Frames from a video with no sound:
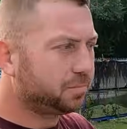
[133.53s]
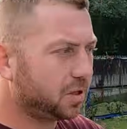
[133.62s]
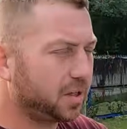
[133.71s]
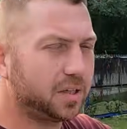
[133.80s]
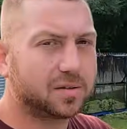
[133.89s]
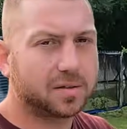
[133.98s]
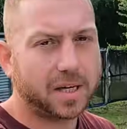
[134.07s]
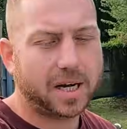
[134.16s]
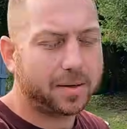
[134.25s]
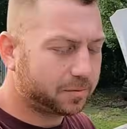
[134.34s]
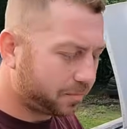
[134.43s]
Plates,
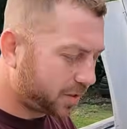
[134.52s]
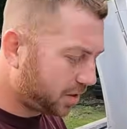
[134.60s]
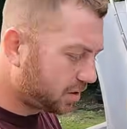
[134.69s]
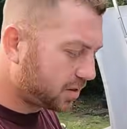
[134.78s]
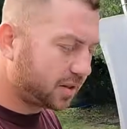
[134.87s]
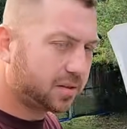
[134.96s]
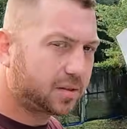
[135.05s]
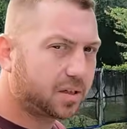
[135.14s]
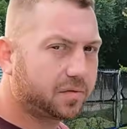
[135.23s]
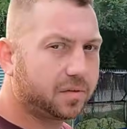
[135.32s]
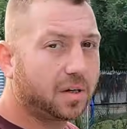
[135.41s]
tabs made, all that
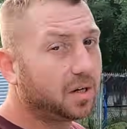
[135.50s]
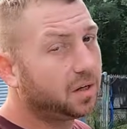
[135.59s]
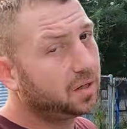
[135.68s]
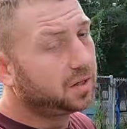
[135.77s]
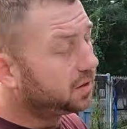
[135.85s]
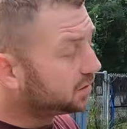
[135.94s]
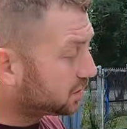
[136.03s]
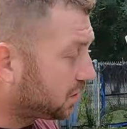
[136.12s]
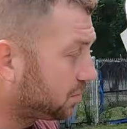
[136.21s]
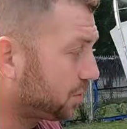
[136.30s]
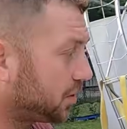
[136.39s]
stuff.
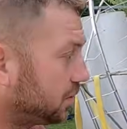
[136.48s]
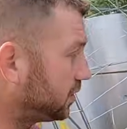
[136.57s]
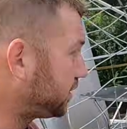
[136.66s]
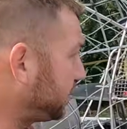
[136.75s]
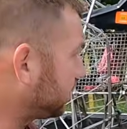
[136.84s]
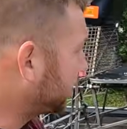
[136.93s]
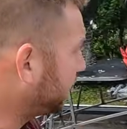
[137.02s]
Start building this here